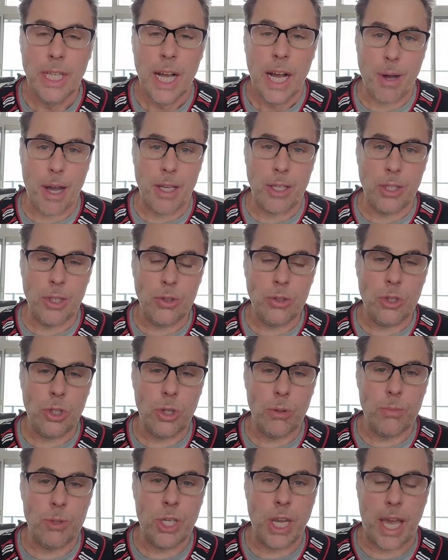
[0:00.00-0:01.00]
a
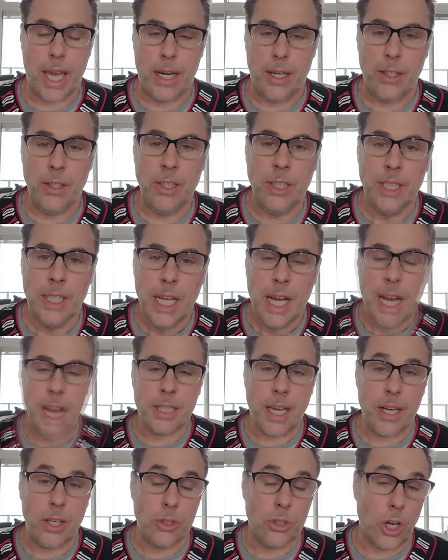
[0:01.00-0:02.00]
YouTube channel
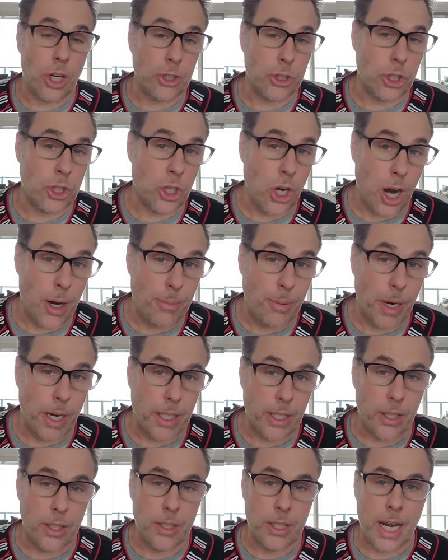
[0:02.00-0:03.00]
titled Dr.
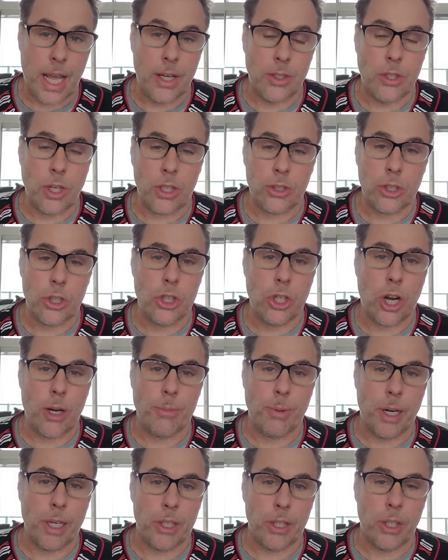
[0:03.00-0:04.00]
Jawbreaker. Now, Dr.
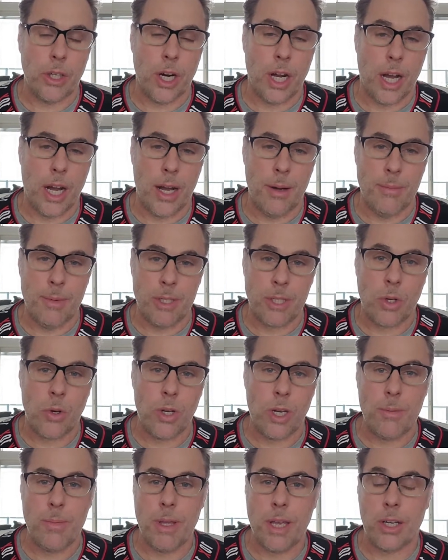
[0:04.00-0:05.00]
Jawbreaker is going
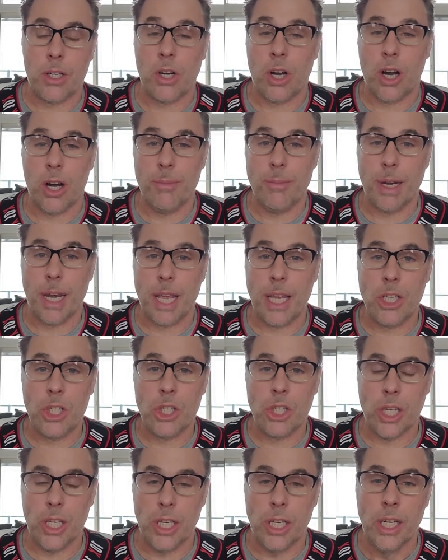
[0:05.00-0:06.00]
to be a
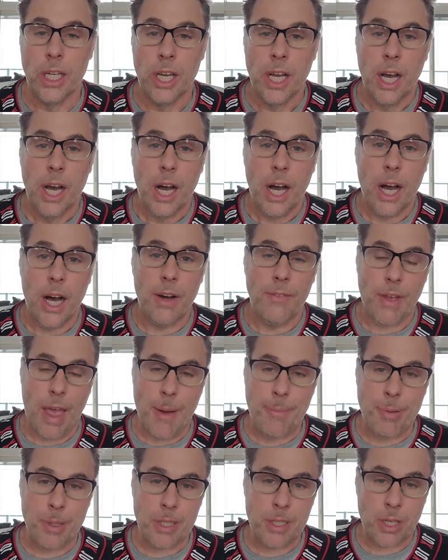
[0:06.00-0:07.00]
combination of
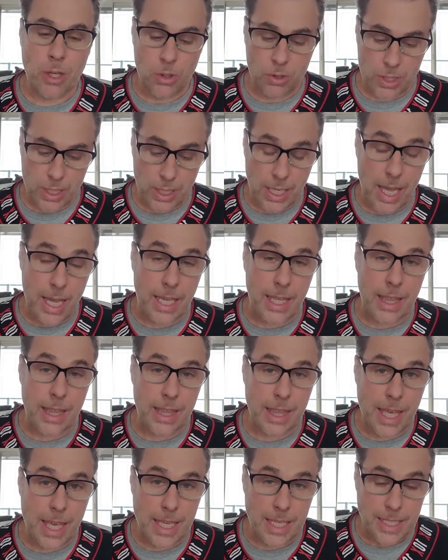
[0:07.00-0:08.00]
episodes like
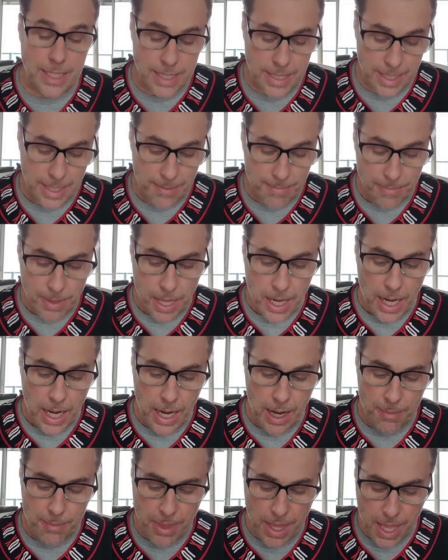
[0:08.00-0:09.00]
this
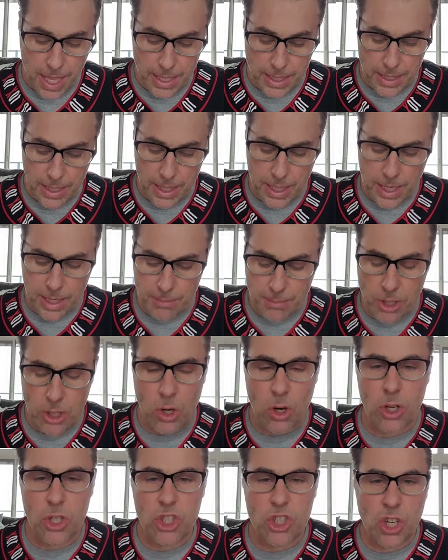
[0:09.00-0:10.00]
that
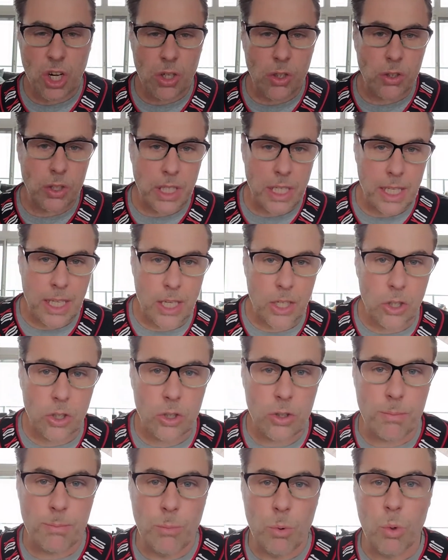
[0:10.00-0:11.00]
are generally geared
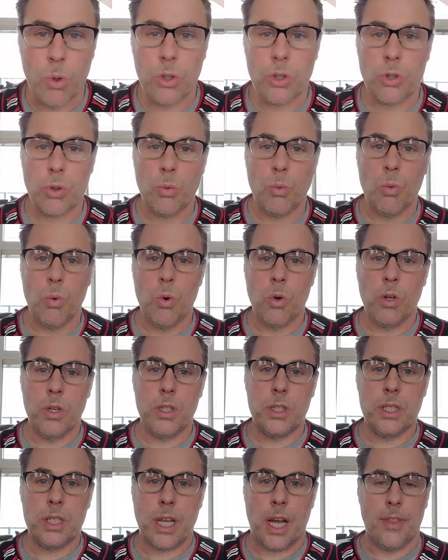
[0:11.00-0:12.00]
more
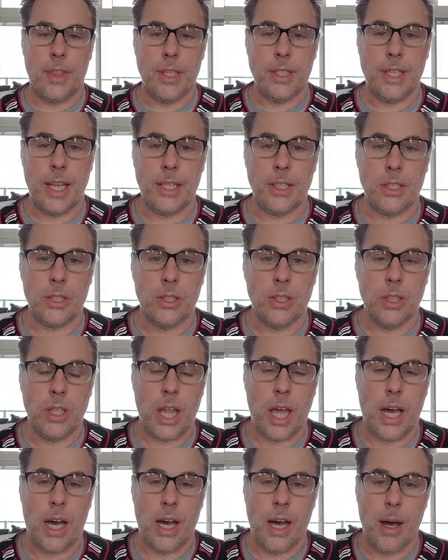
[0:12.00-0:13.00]
towards the dental
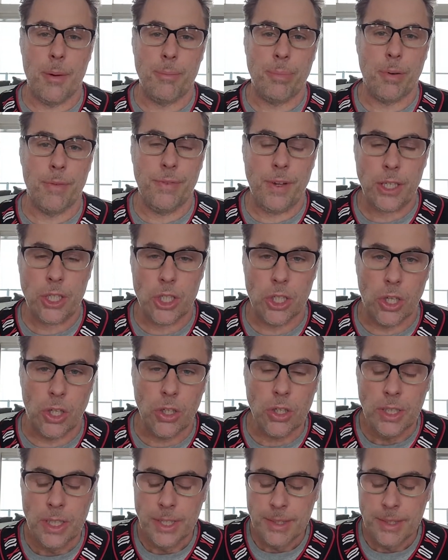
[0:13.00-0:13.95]
professional,